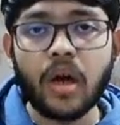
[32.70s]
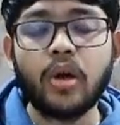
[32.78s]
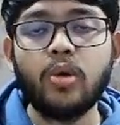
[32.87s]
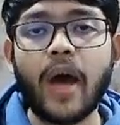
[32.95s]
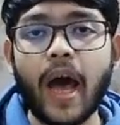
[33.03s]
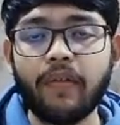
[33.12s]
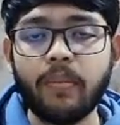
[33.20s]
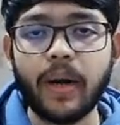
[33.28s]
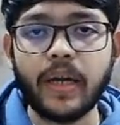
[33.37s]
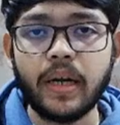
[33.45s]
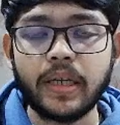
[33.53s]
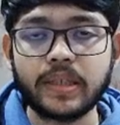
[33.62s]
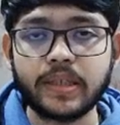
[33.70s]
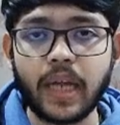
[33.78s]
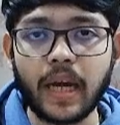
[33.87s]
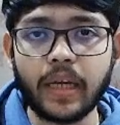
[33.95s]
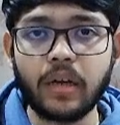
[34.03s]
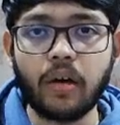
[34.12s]
To have a better
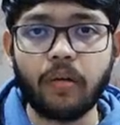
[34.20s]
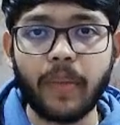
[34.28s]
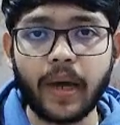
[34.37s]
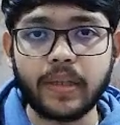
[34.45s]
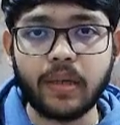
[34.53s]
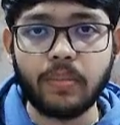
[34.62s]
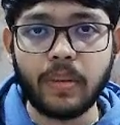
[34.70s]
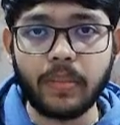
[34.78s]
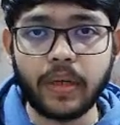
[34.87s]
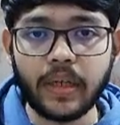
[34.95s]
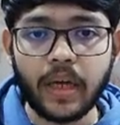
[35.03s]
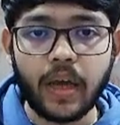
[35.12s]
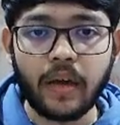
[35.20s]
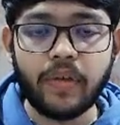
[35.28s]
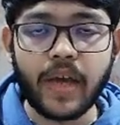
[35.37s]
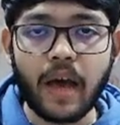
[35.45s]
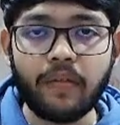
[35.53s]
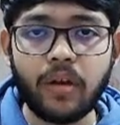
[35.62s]
understanding of Python memory, we
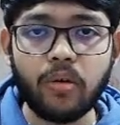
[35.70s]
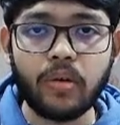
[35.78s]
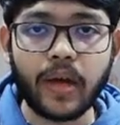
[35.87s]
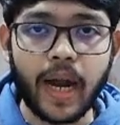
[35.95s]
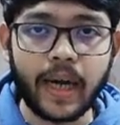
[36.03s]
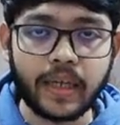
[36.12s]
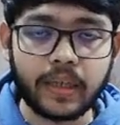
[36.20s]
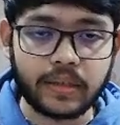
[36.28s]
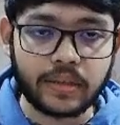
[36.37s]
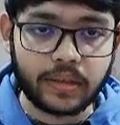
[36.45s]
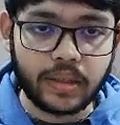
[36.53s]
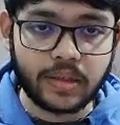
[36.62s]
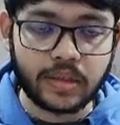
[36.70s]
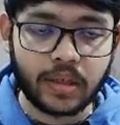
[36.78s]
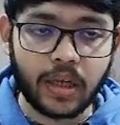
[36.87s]
have a look at this